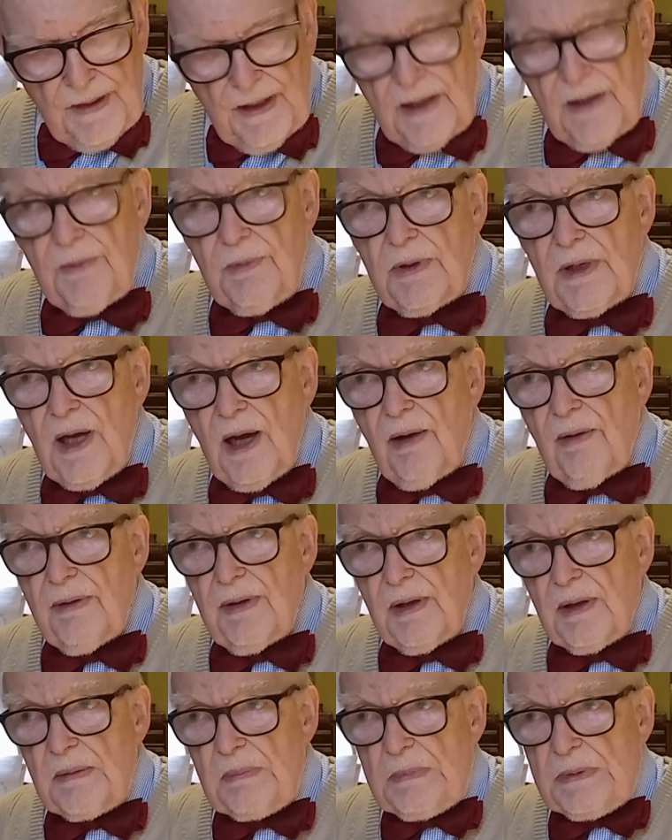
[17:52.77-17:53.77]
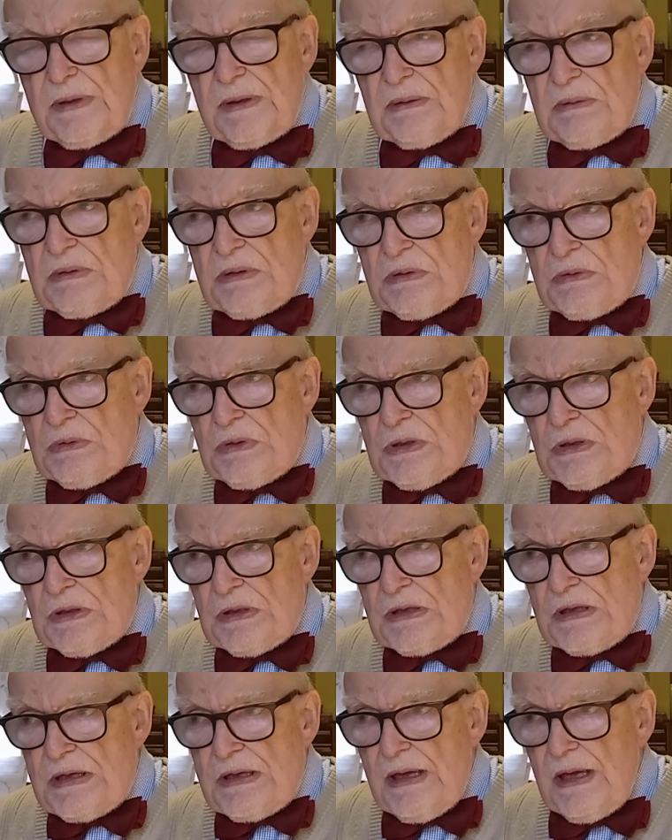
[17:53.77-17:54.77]
Here we are in this material
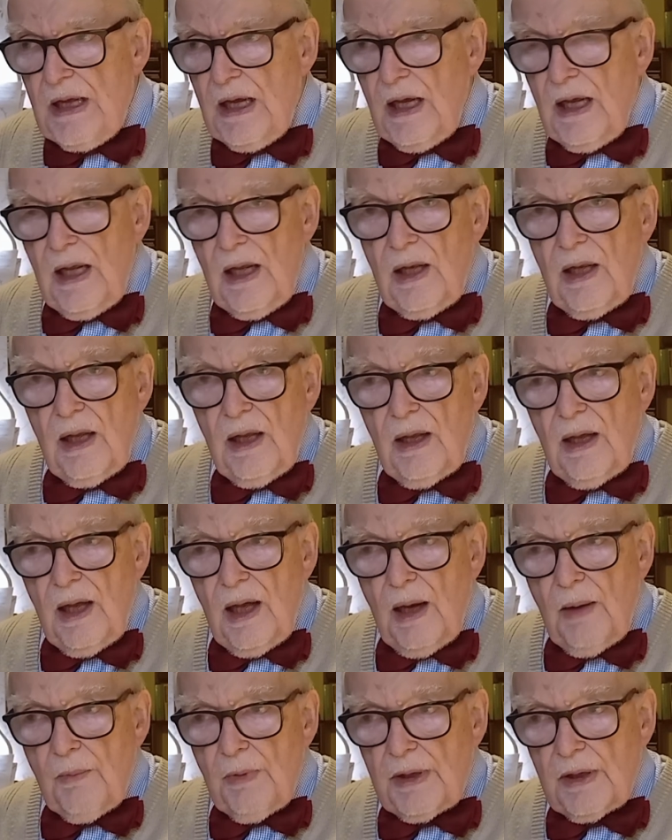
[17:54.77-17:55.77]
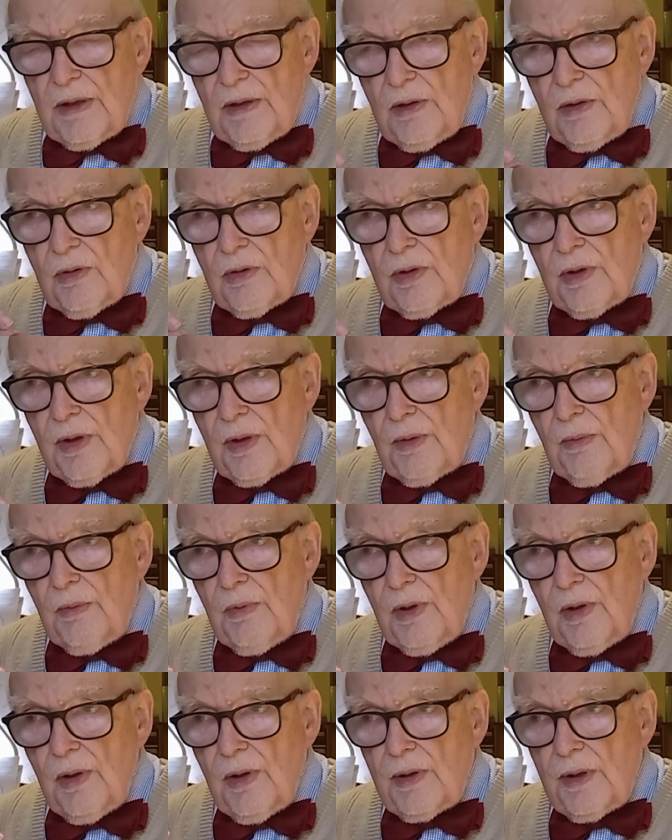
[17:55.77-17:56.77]
world, and we can look at the
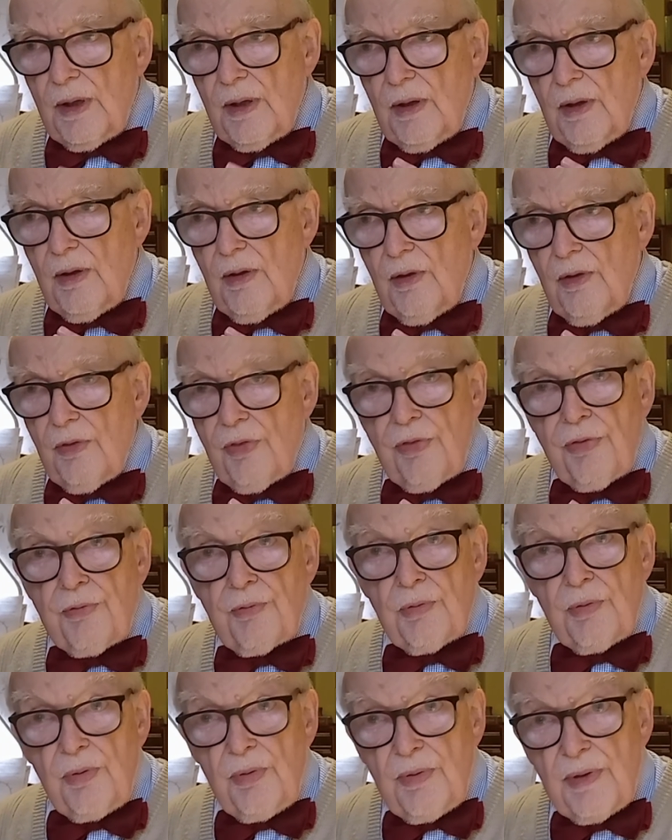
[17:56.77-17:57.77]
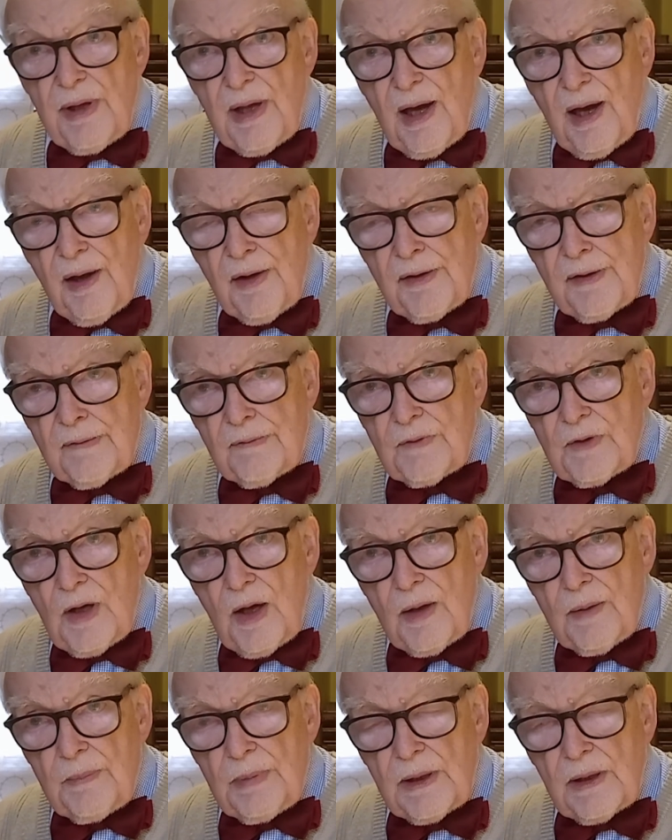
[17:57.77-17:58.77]
world through the eyes of
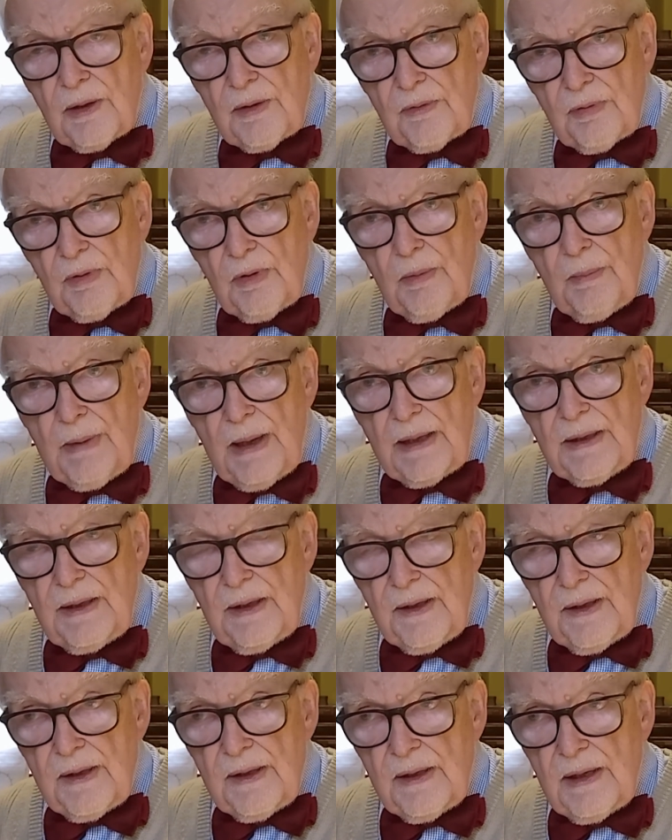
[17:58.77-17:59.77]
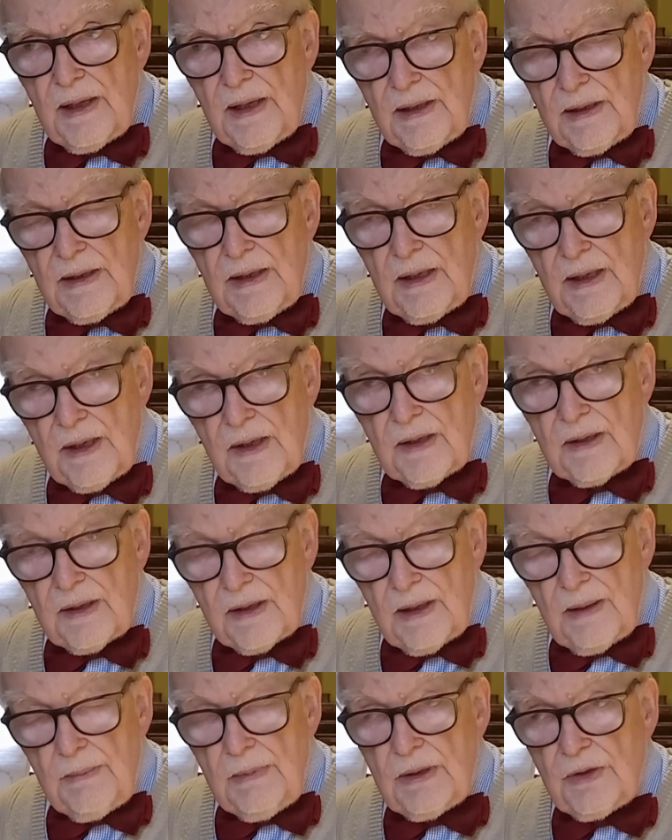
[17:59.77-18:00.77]
God because we were made in his
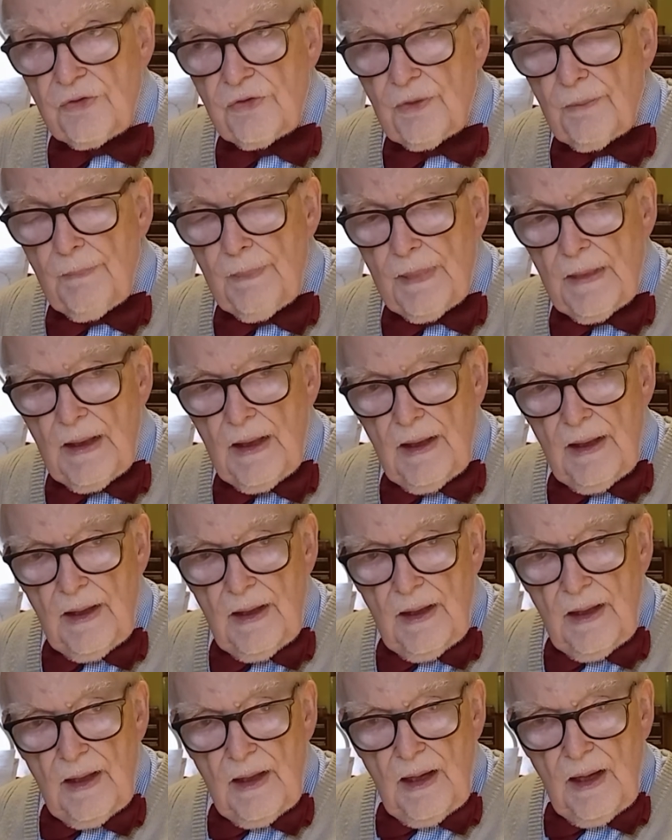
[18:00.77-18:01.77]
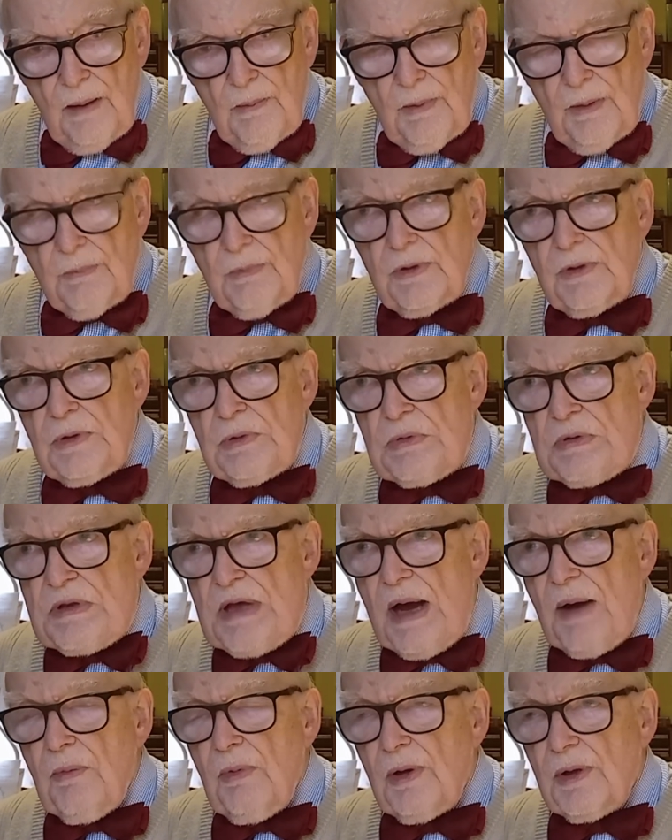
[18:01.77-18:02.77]
image. And when we do
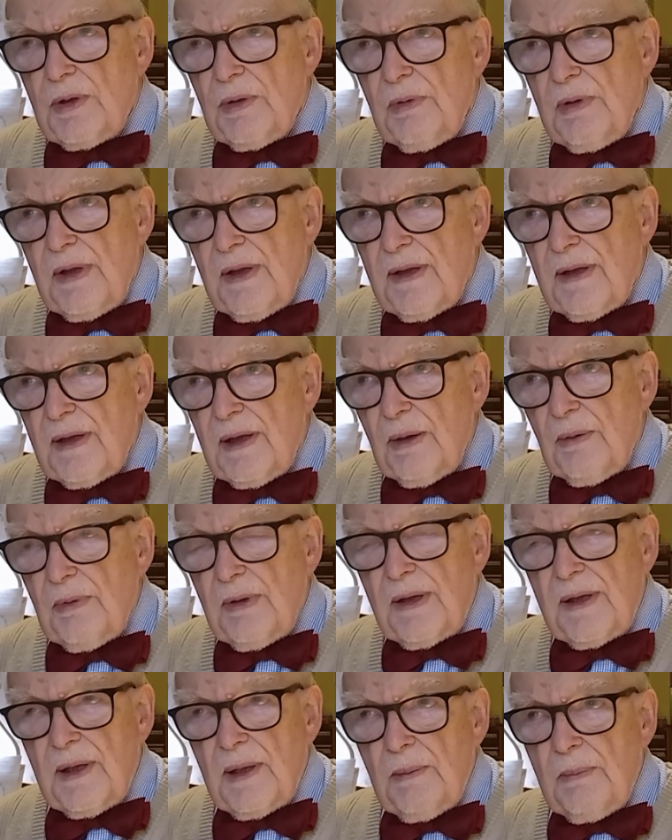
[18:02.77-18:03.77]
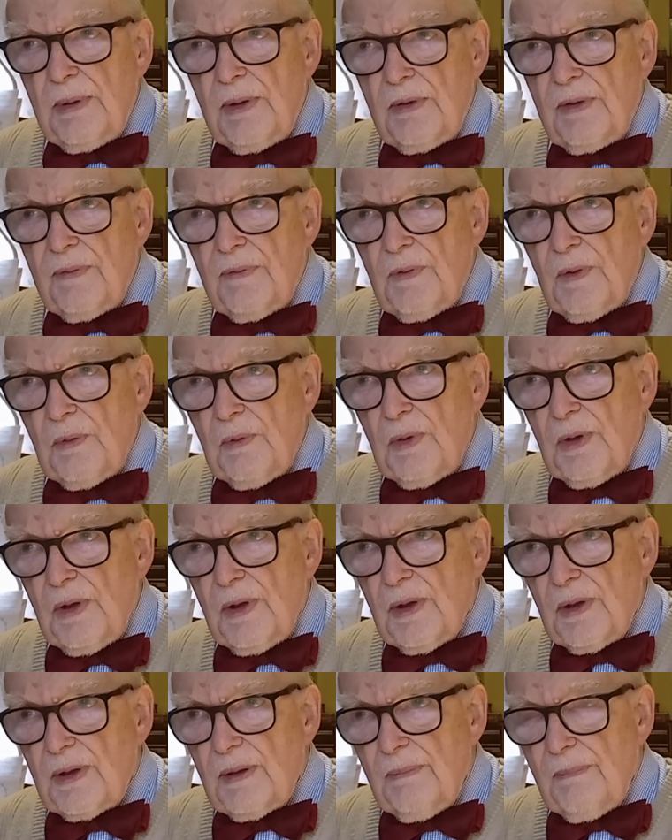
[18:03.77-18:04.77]
that, what do we see? We see a beautiful
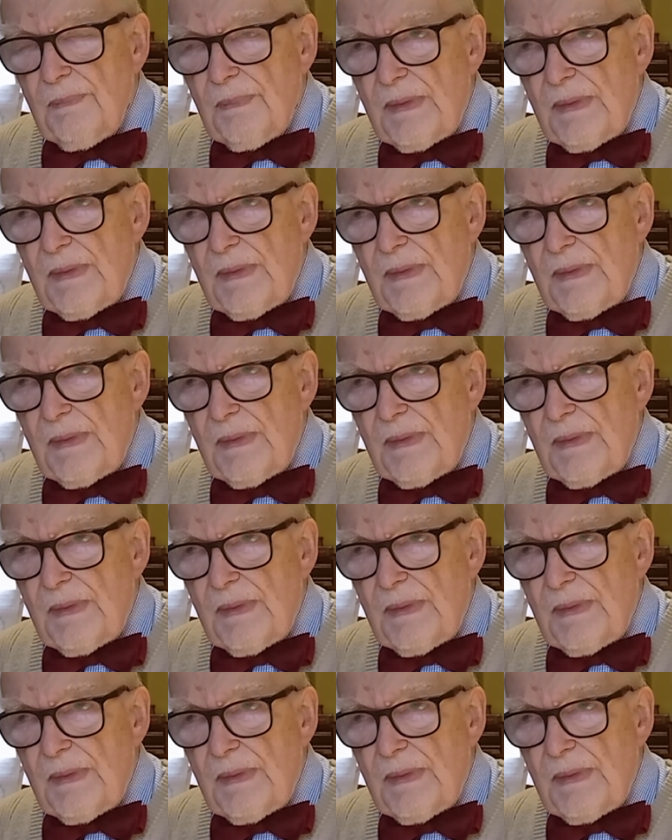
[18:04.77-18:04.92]
world.